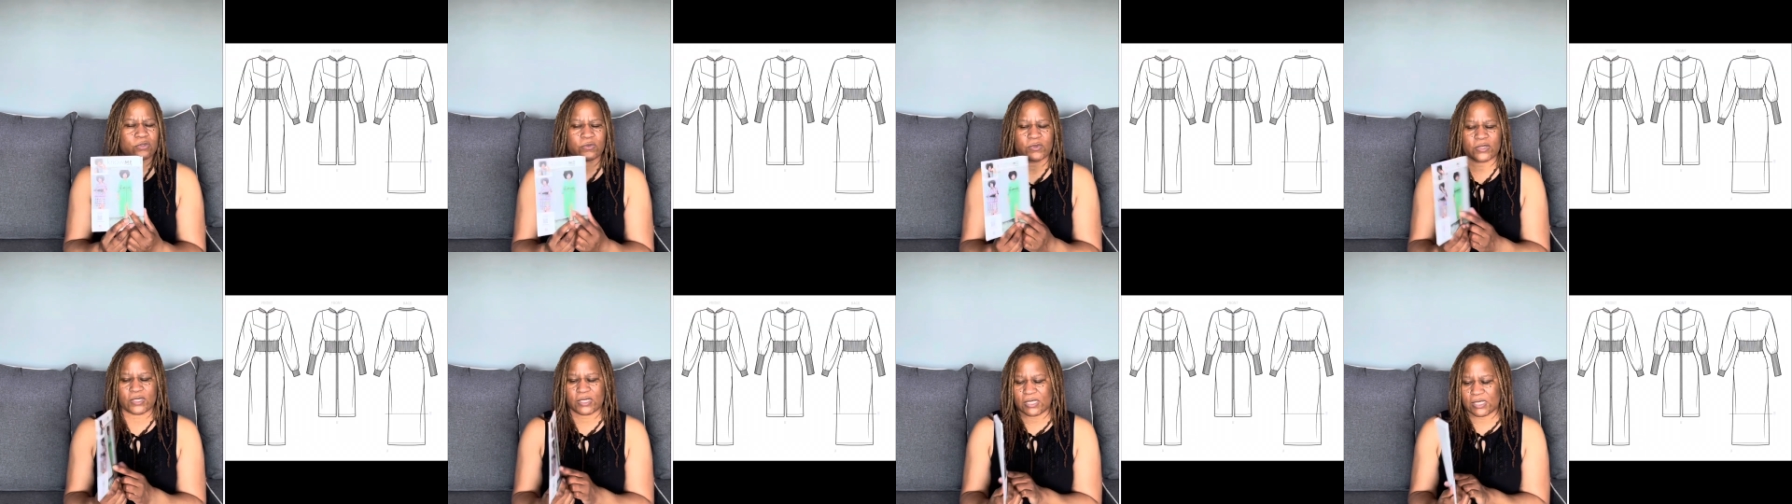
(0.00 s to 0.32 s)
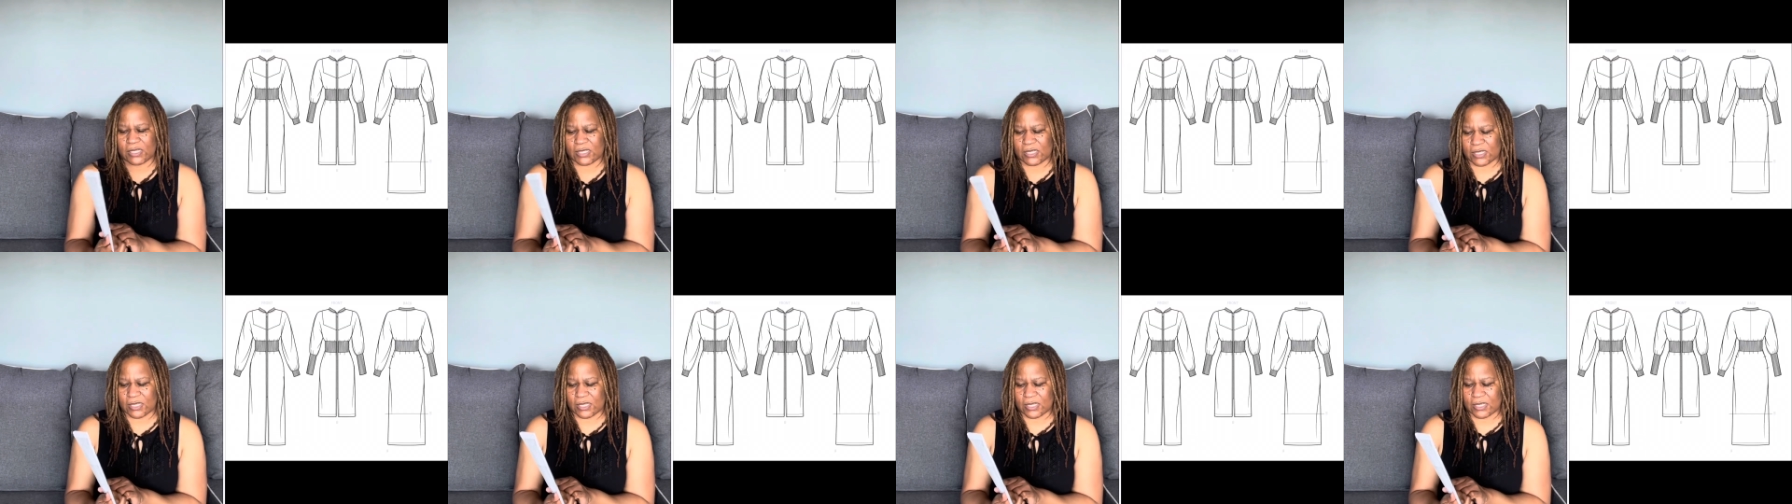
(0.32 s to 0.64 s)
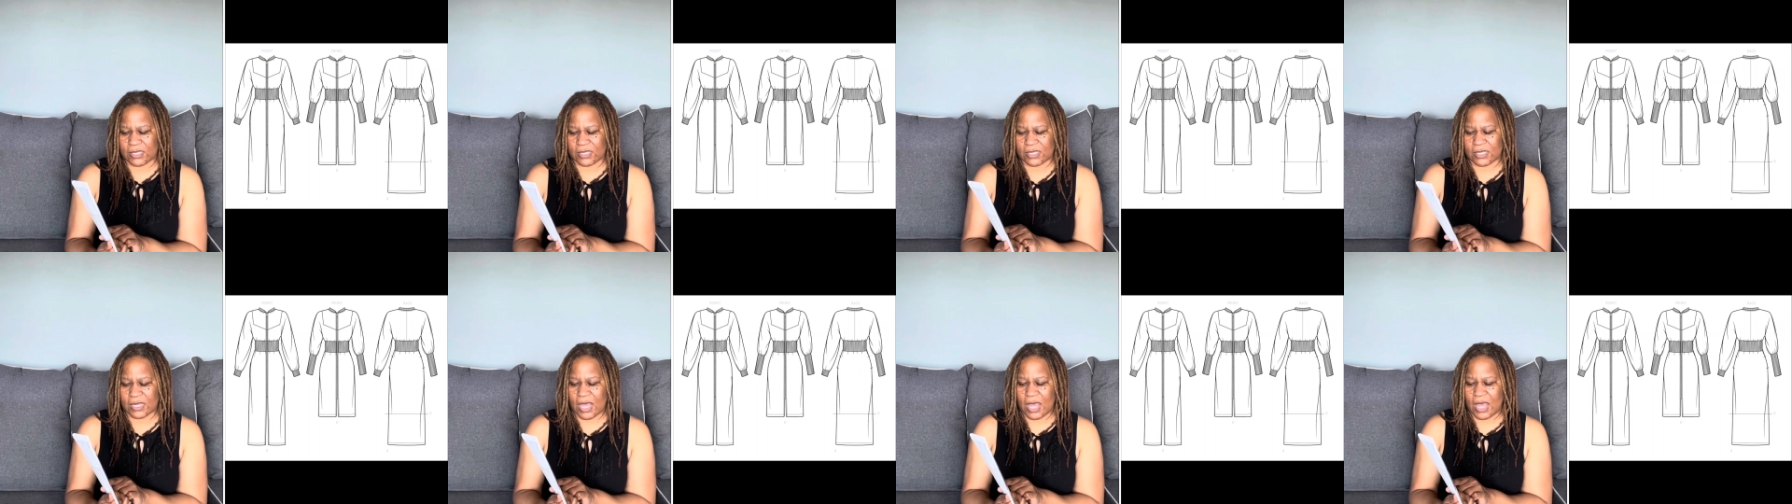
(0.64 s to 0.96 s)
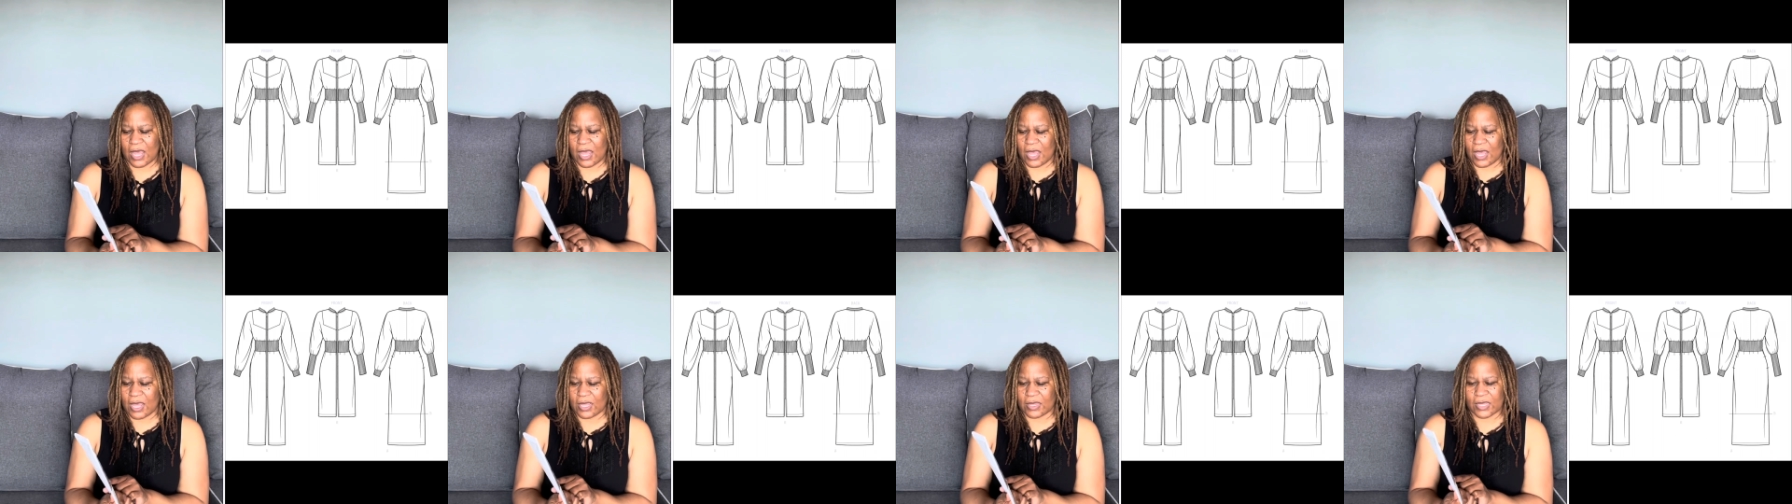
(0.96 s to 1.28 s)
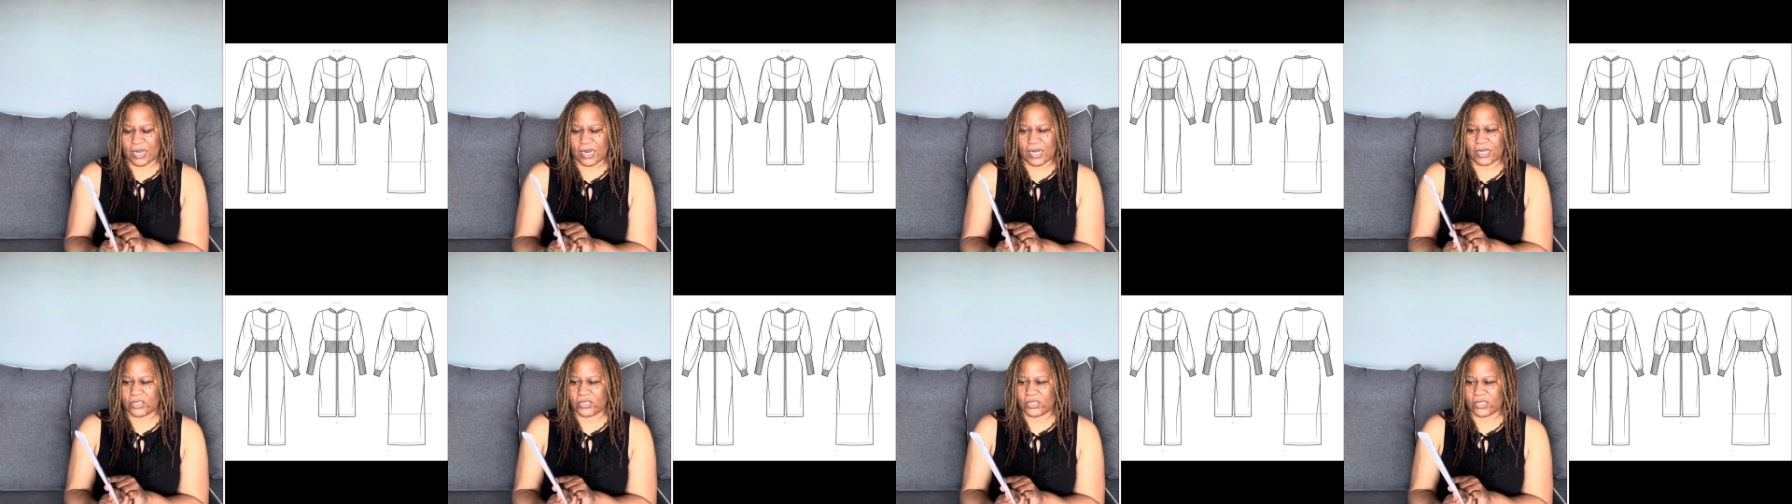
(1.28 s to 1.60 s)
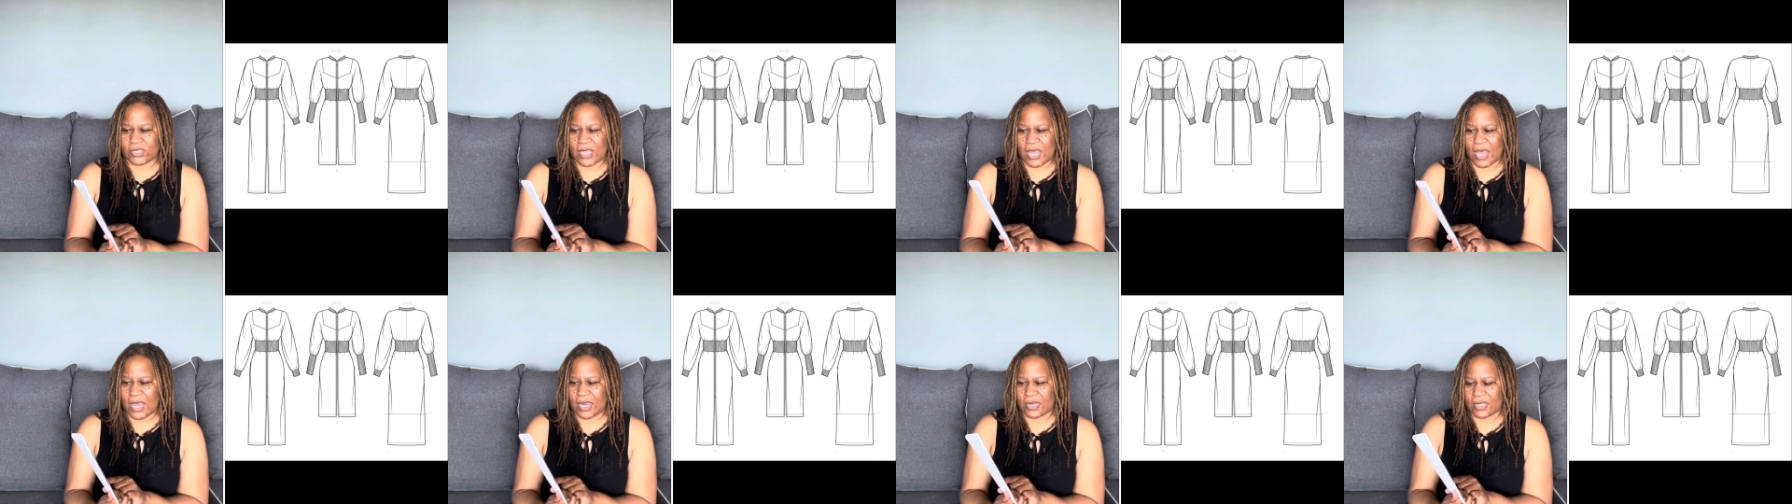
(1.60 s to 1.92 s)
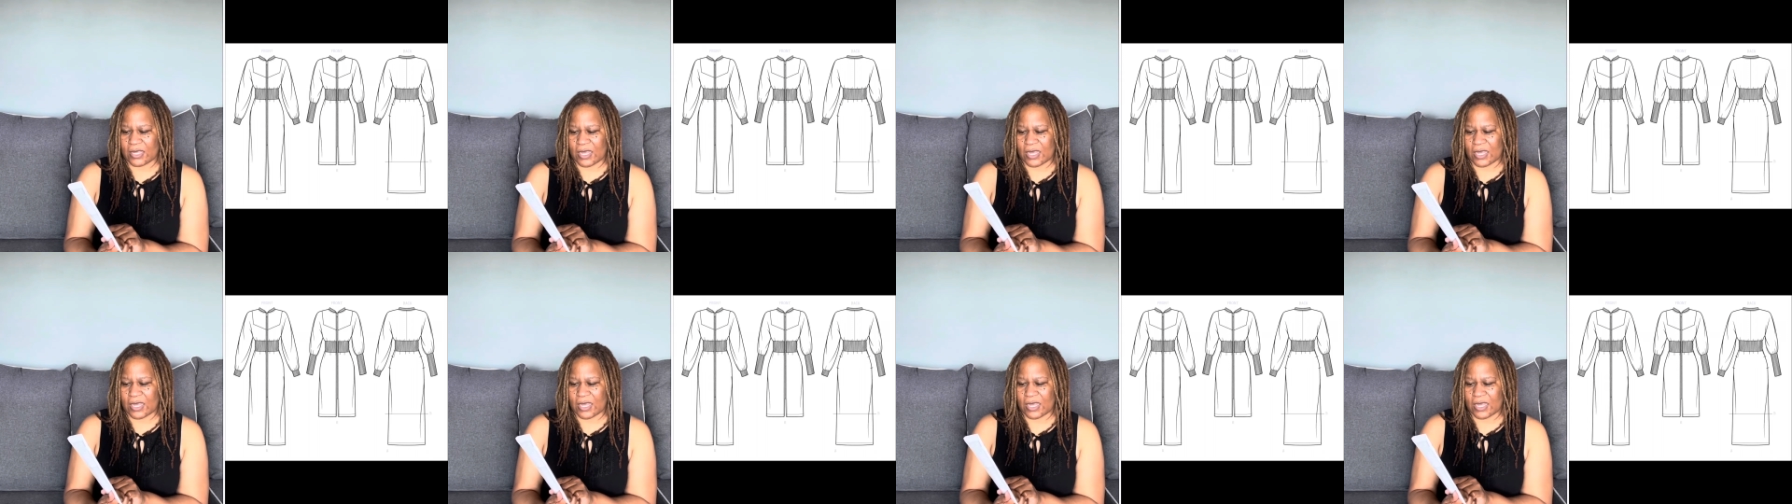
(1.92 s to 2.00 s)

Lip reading: releases that I just hadn't